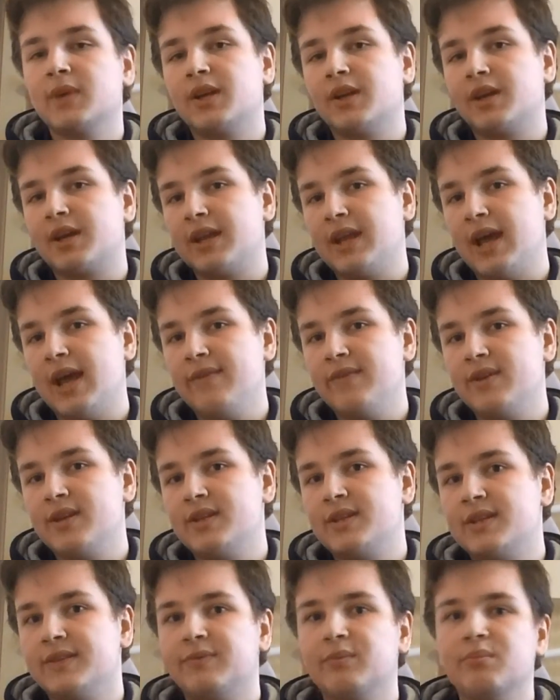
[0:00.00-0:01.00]
and I can have it
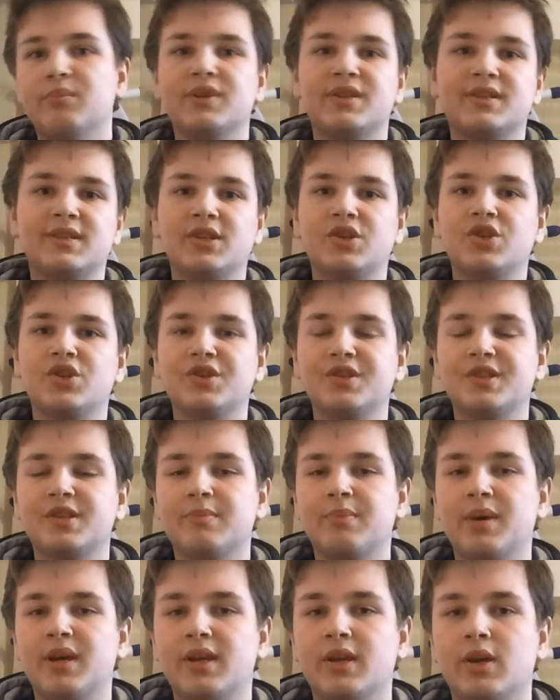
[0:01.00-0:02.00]
in different positions
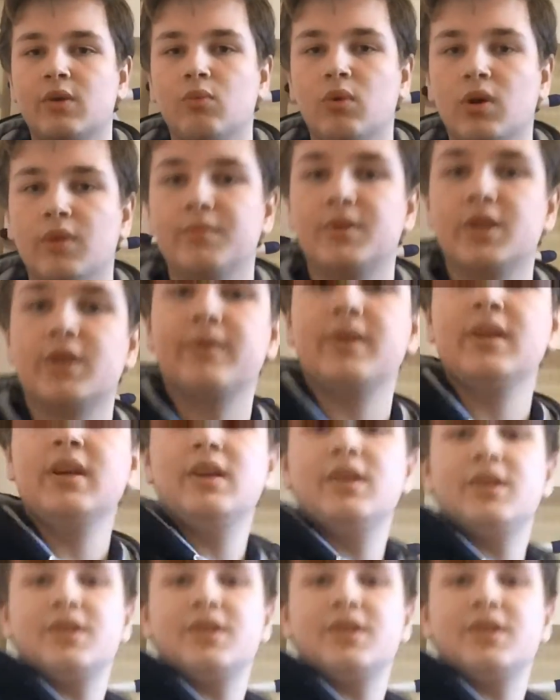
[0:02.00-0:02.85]
depending on what I'm doing.